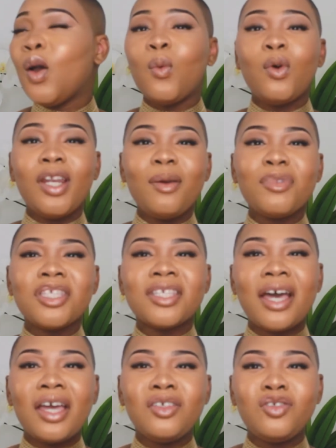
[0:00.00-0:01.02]
We'll name this
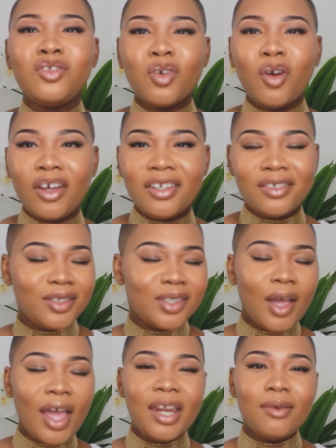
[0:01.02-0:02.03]
guy John.
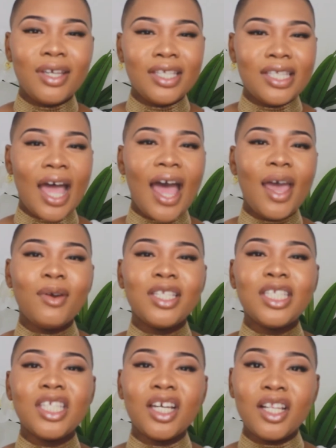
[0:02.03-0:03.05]
So anyways, I
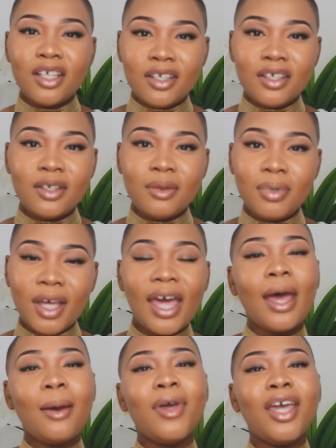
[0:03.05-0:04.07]
went to the club
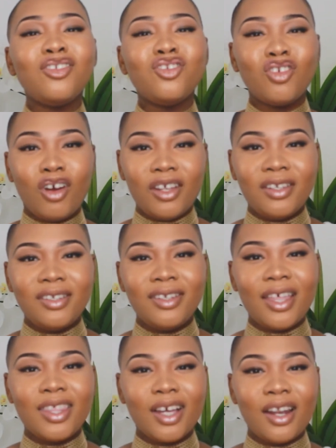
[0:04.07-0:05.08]
and I met John
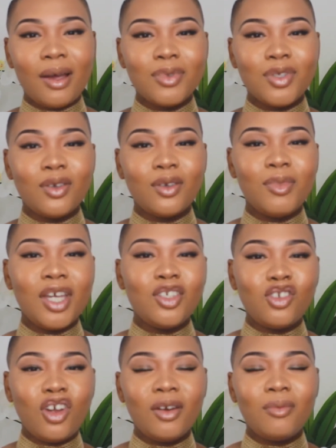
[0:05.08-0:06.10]
at the club. So me
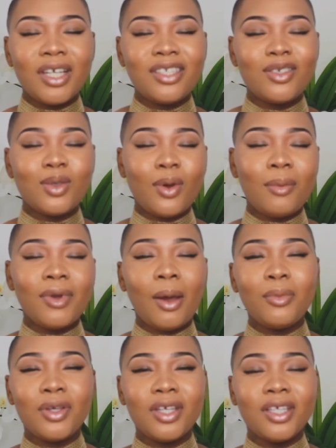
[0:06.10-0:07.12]
and John must have swapped
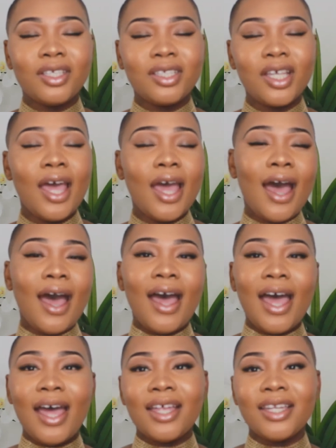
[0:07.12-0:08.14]
numbers,
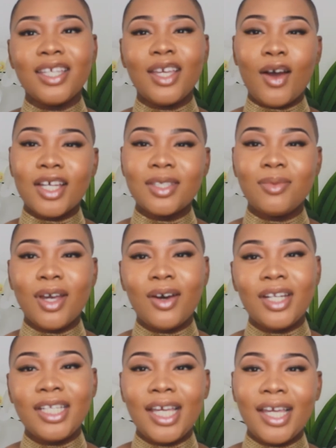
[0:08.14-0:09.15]
and he asked me
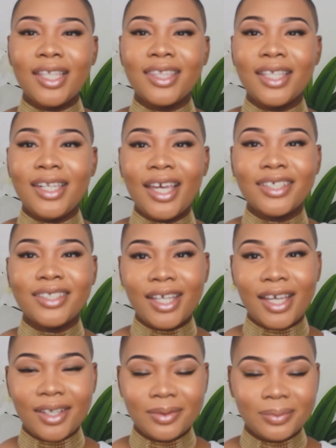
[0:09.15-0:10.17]
on a date the next
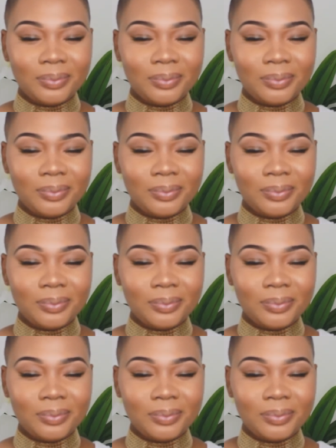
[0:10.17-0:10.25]
day.